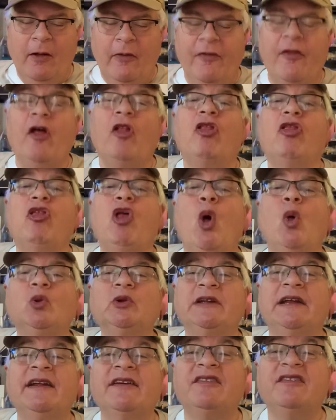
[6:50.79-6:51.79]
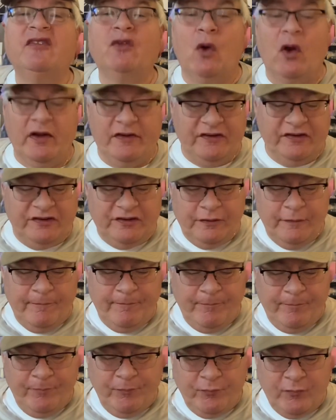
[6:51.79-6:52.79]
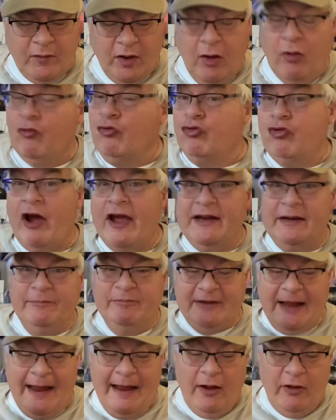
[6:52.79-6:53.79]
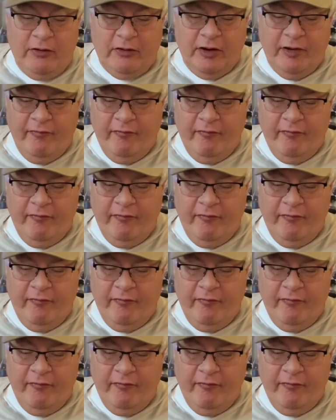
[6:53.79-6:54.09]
the loneliness thoughts. Write them down.